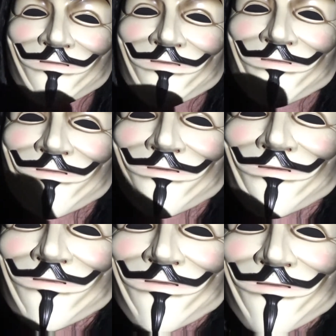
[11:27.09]
So
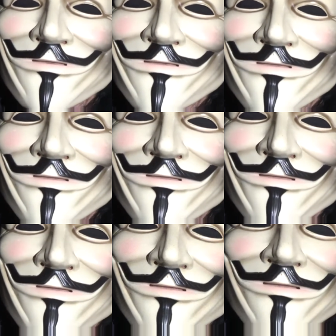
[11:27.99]

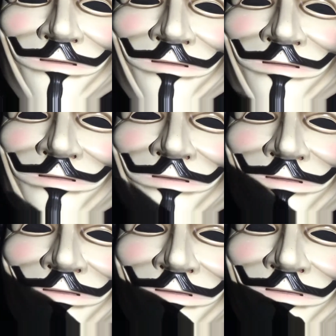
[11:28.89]
have
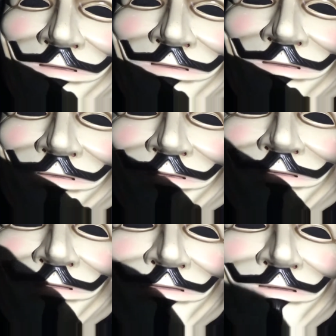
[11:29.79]
a good...
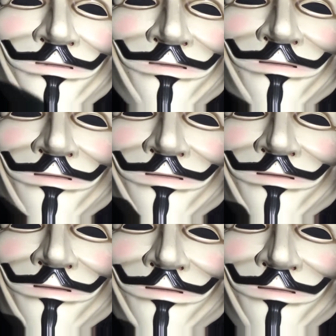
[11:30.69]
there.
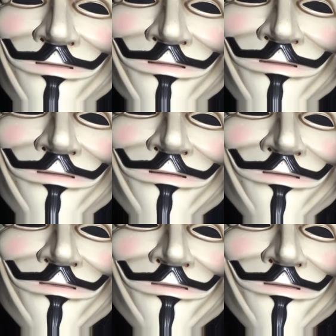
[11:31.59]
I'm
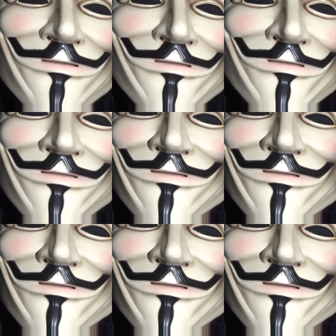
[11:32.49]
blind too, by the way.